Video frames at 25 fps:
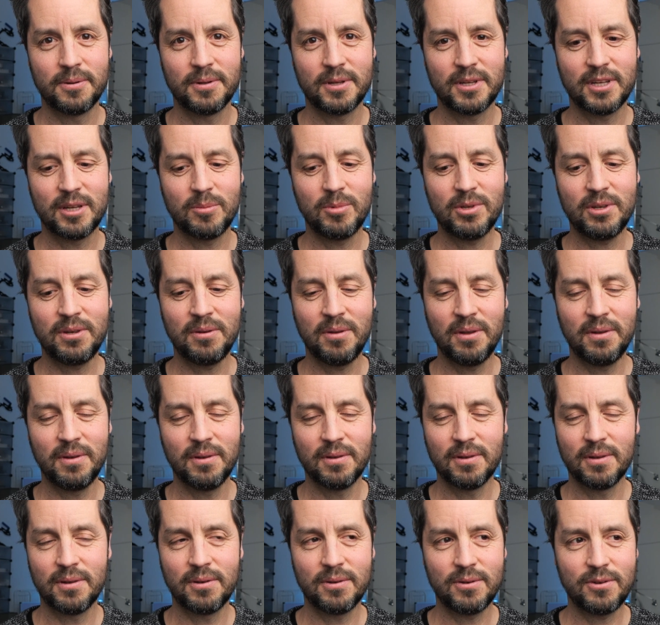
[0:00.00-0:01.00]
I mean,
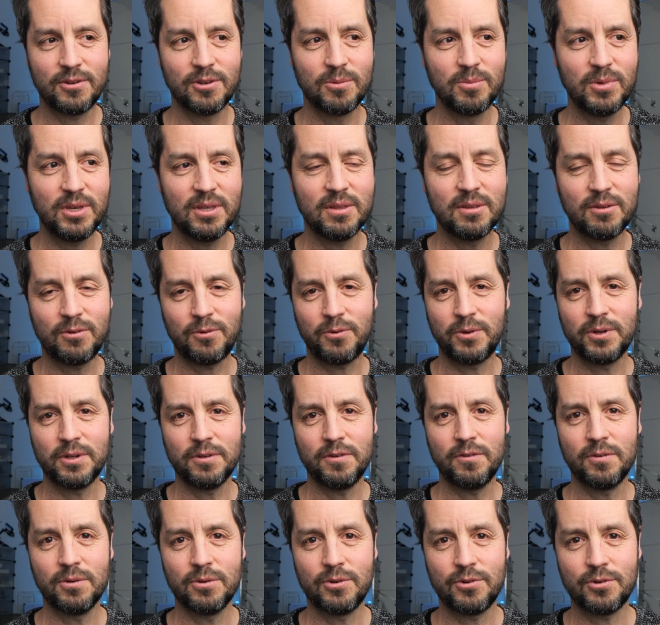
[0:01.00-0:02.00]
to me, this
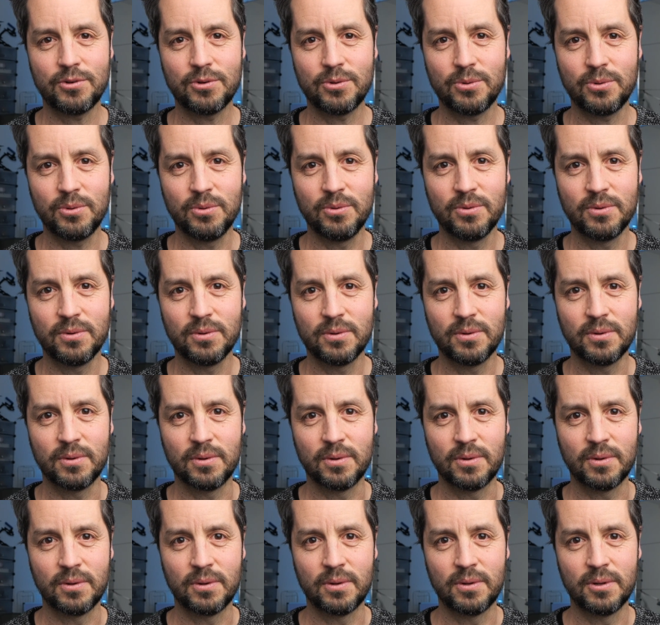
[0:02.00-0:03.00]
feels so true.
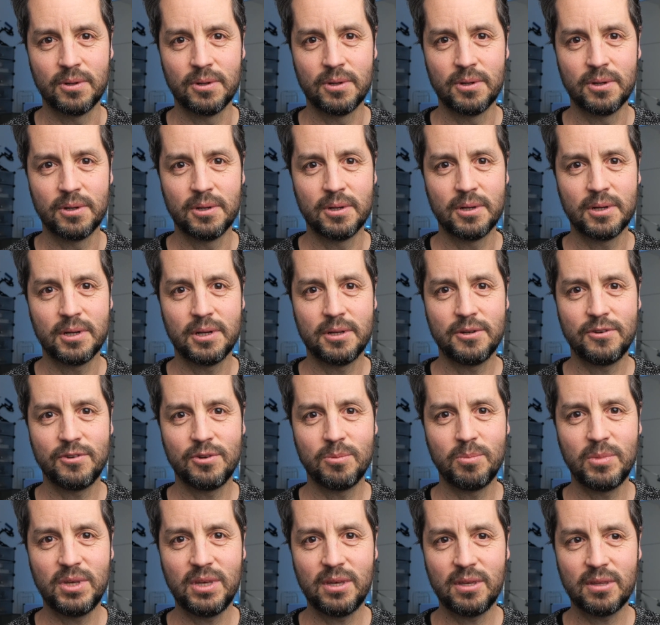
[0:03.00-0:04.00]
And to
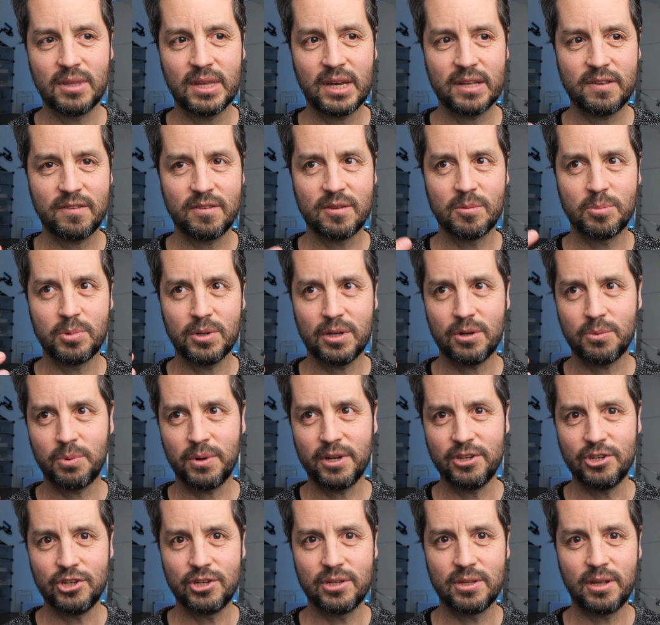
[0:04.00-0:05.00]
me, that's the big
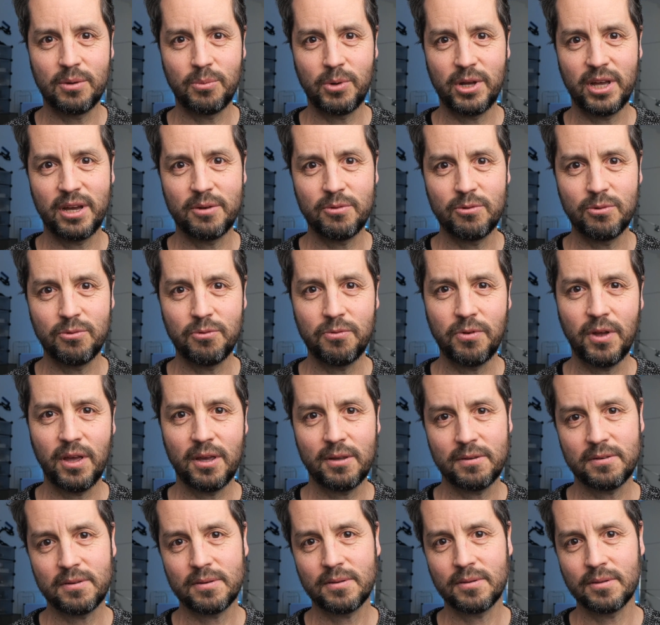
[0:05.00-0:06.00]
question that we have to
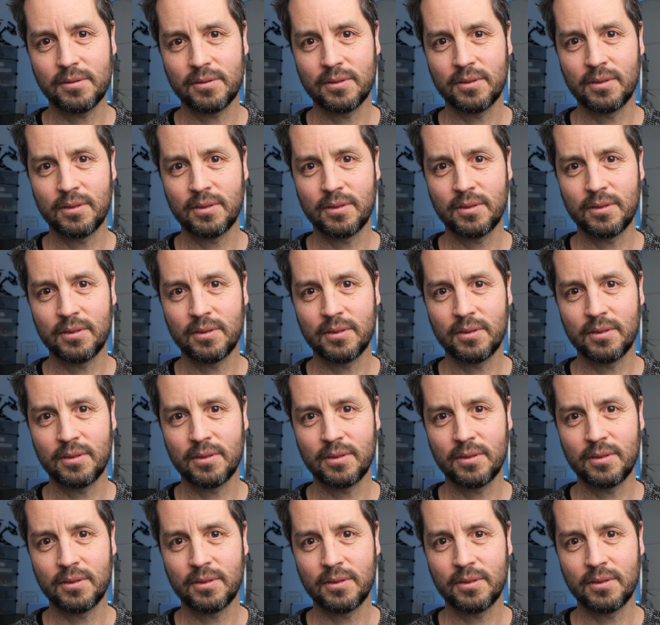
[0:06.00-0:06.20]
face.